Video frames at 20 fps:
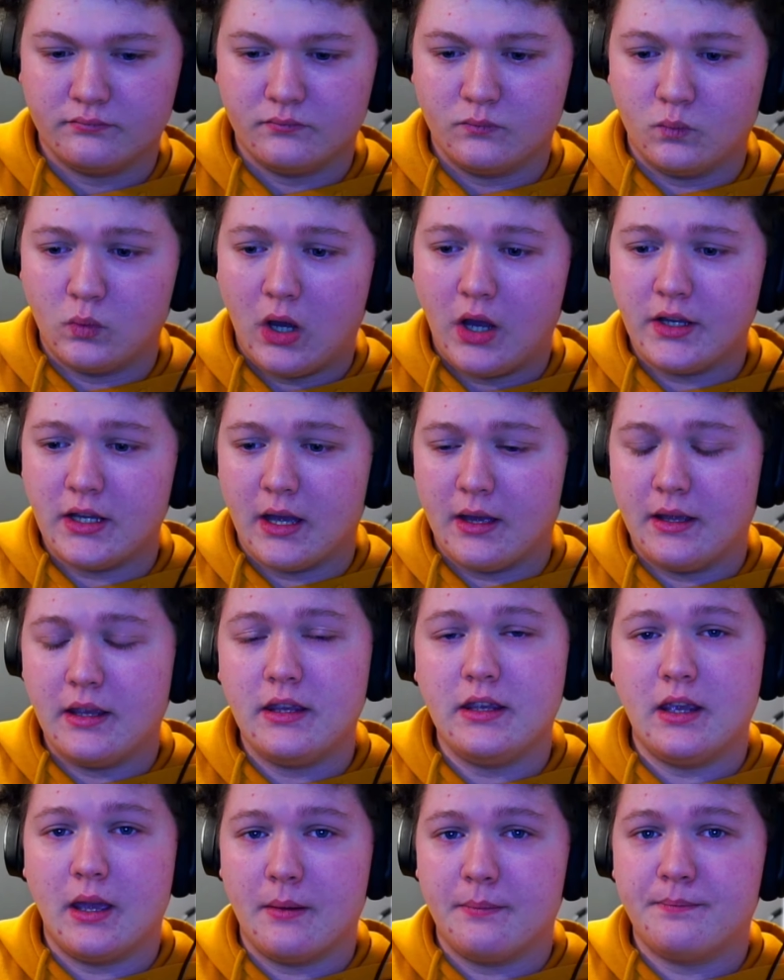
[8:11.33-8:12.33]
Well, yeah,
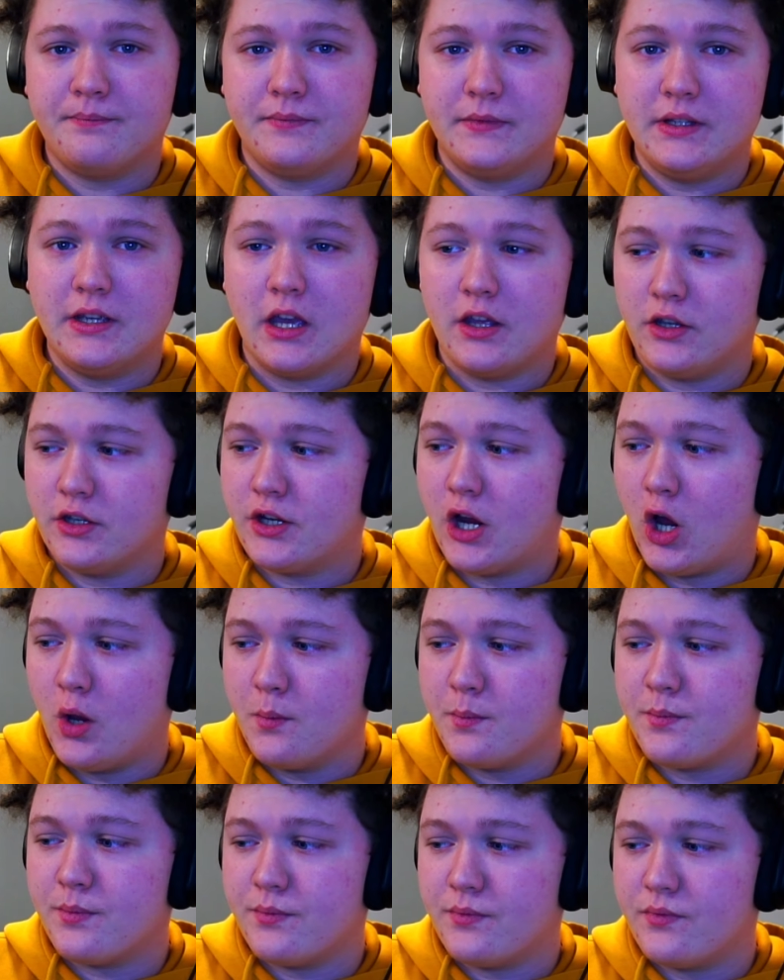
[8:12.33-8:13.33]
you'd
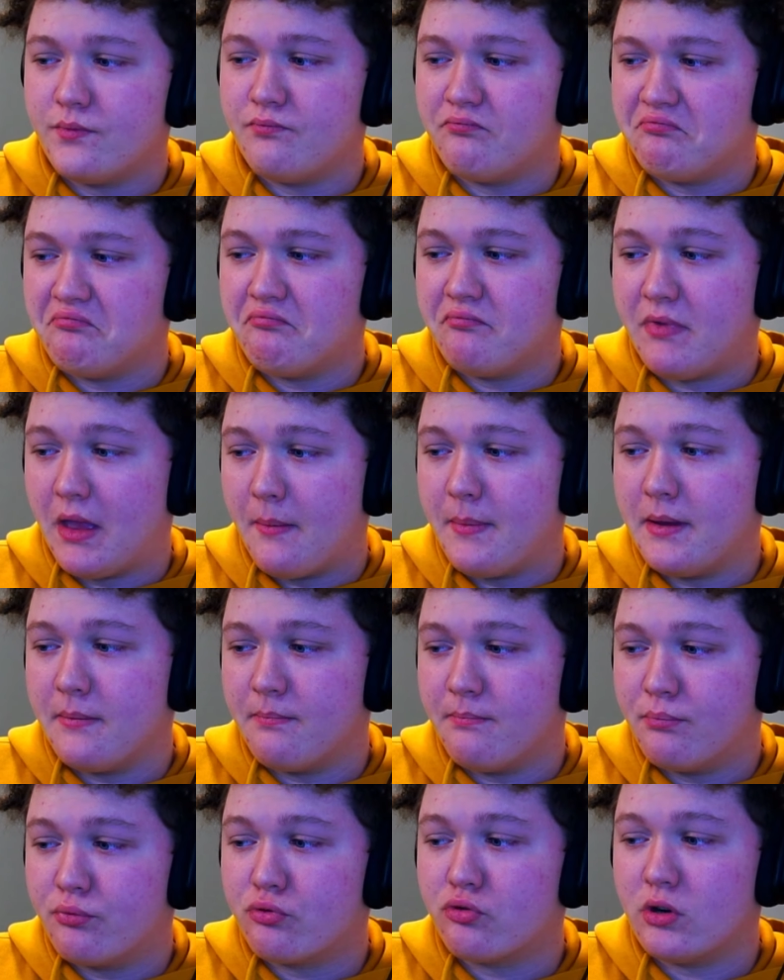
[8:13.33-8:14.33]
hope there'd be
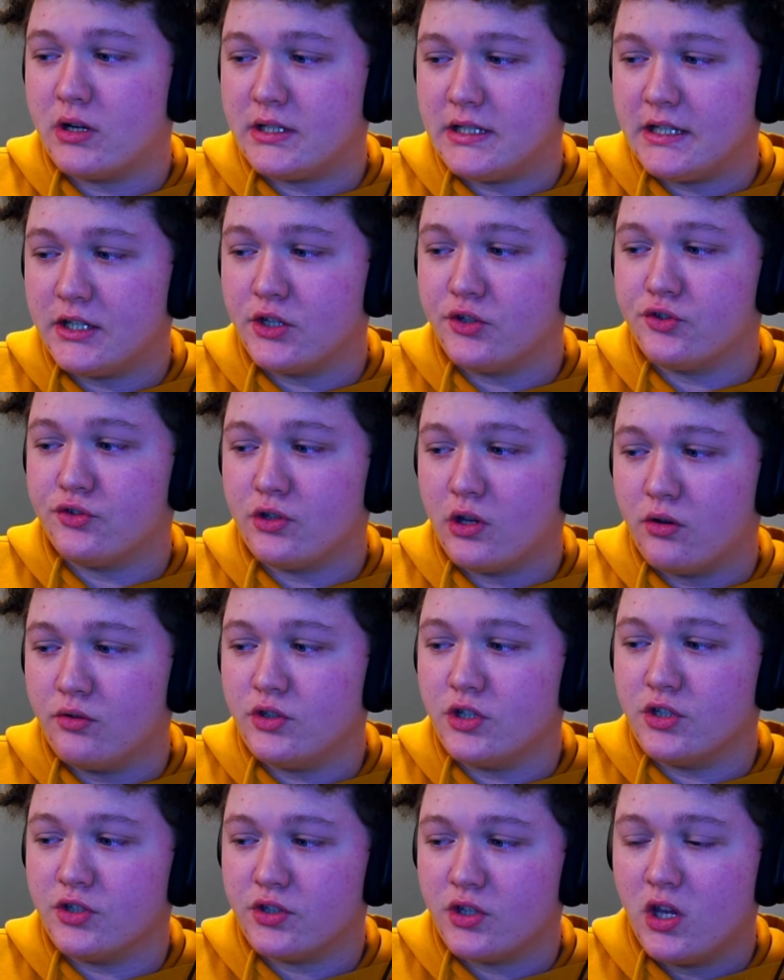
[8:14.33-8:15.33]
pretty good
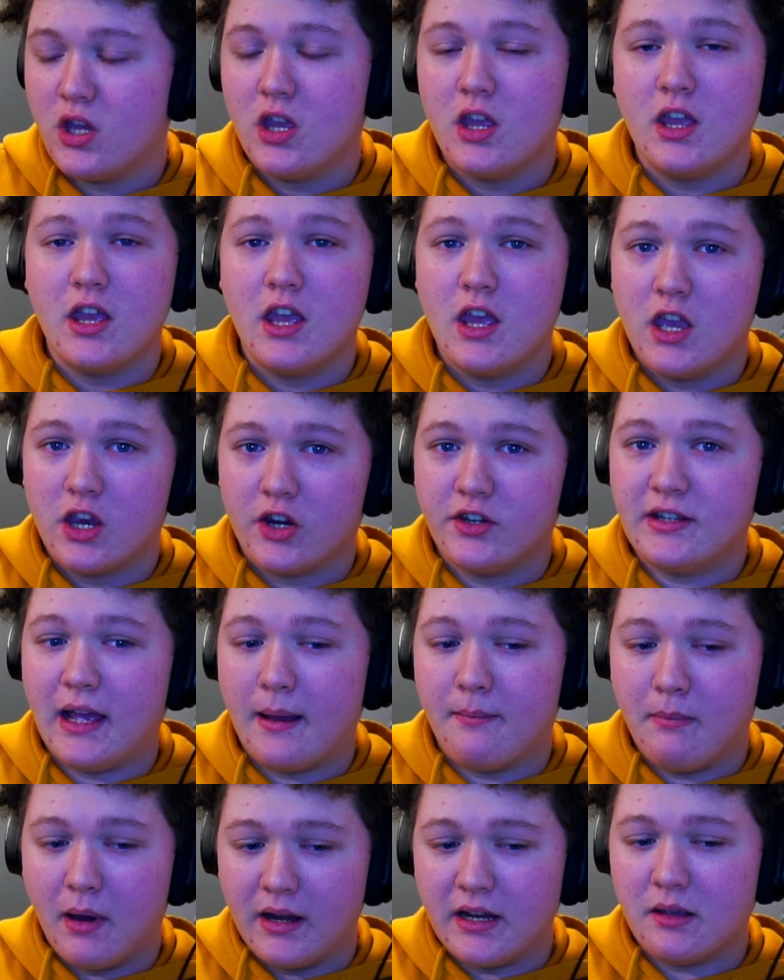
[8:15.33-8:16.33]
soldiers, because that
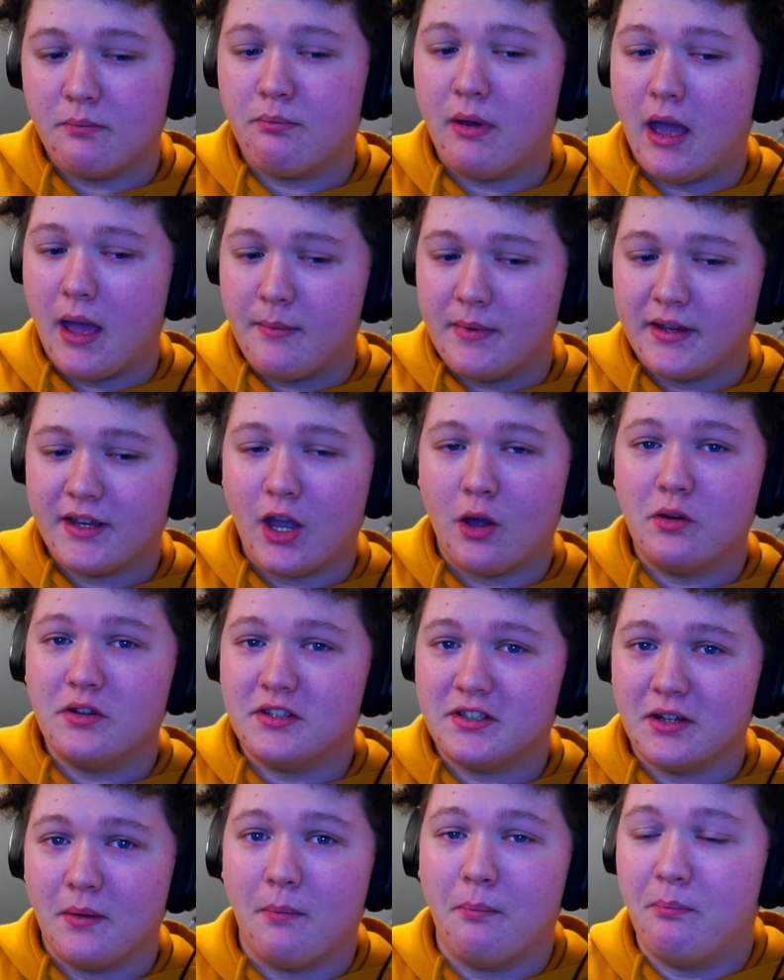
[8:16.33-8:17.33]
money better be going
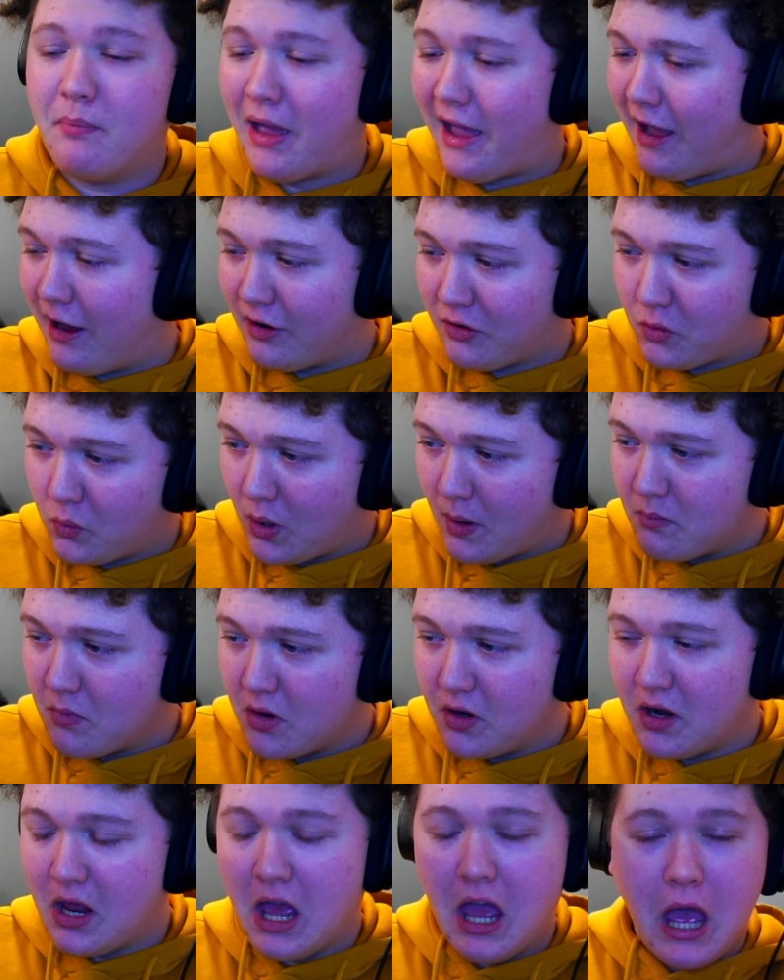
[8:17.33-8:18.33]
to better
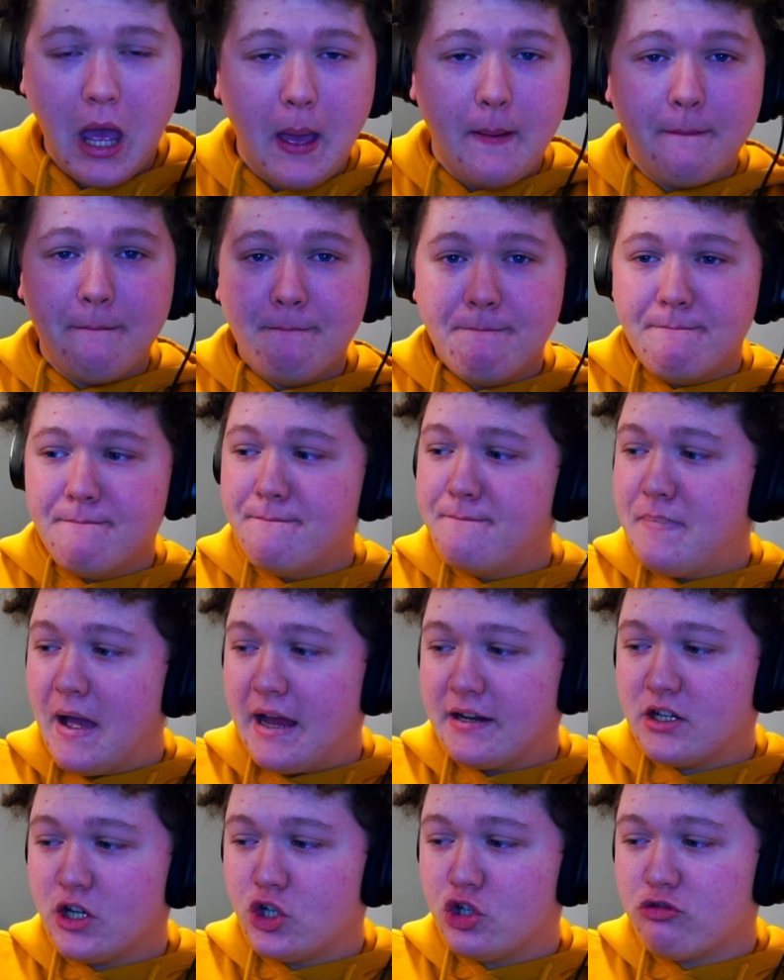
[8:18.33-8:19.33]
equipment,
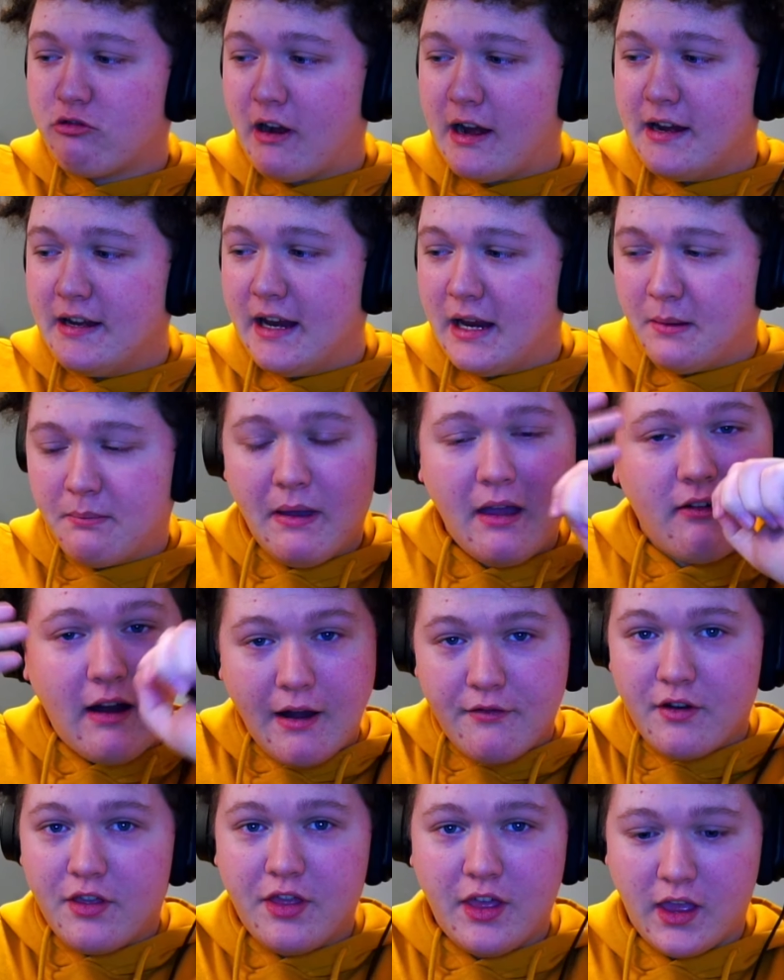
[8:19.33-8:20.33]
better training, better
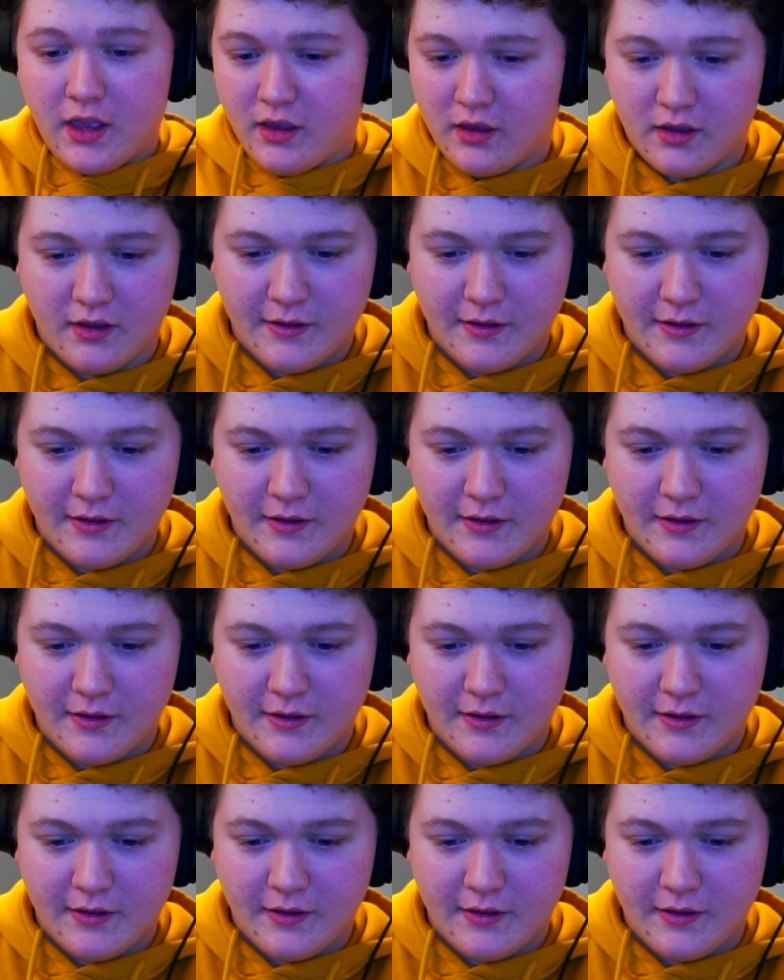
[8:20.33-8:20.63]
everything.